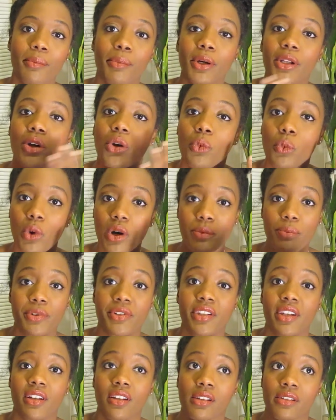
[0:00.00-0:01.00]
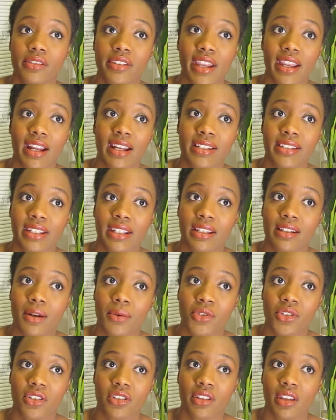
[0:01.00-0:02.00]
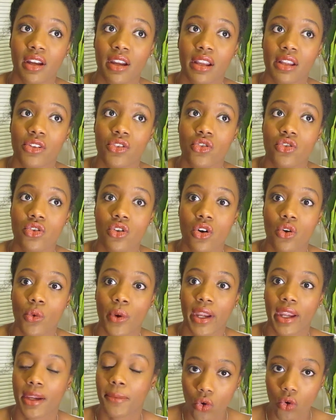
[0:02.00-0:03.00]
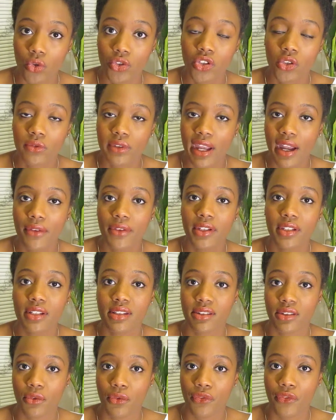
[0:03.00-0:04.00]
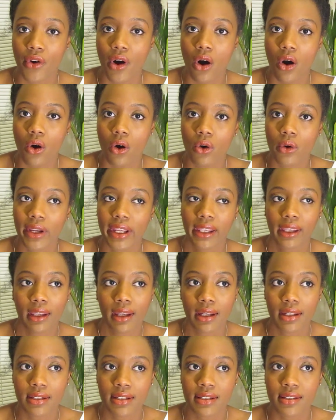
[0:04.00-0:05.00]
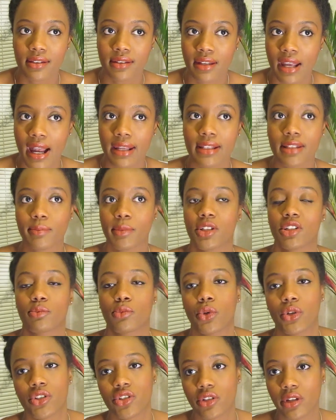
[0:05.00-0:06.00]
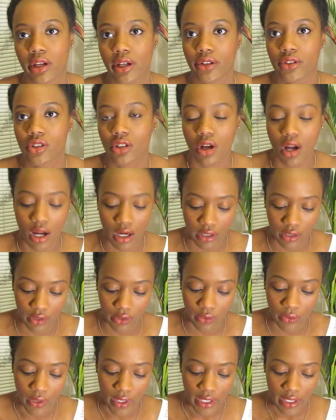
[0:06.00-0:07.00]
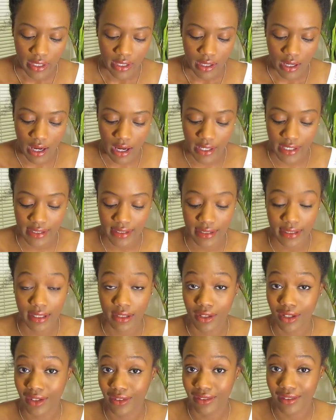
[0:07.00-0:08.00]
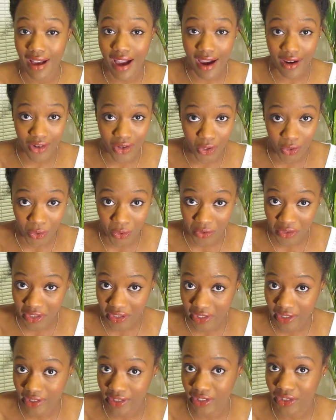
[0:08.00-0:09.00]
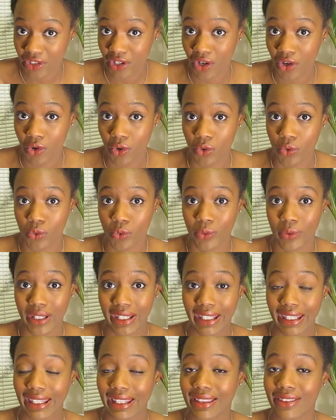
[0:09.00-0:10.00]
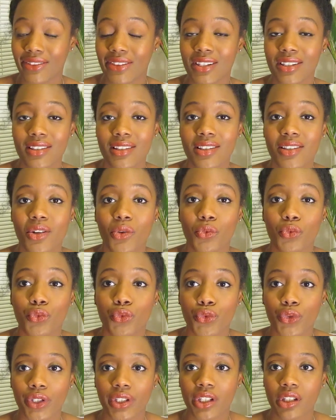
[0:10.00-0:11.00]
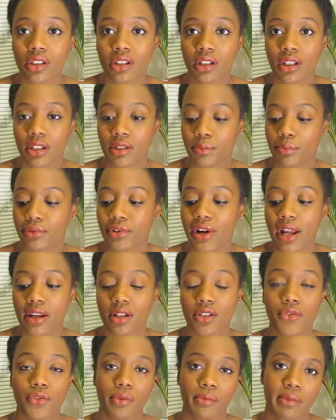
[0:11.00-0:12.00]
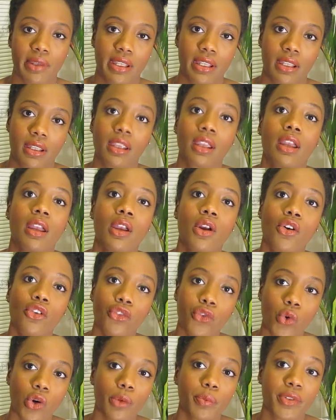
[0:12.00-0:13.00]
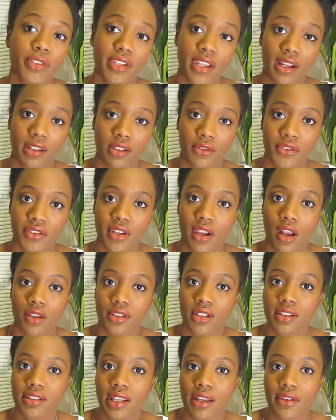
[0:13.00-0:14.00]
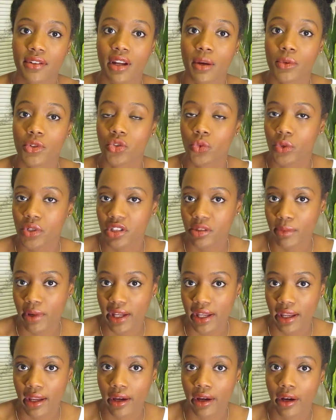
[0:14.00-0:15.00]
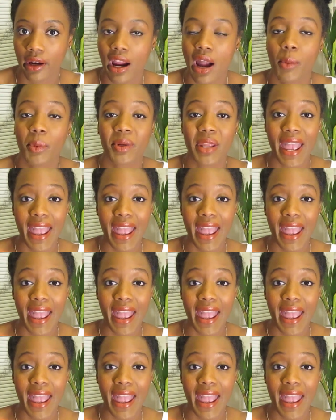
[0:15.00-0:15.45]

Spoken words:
but on one particular day I was just like, no way. So now that it's the fall and it's not as much moisture here in Chicago, it's getting a lot colder, you know, this is a really good product for me for protective styles. Let's say that I would twist my hair, I would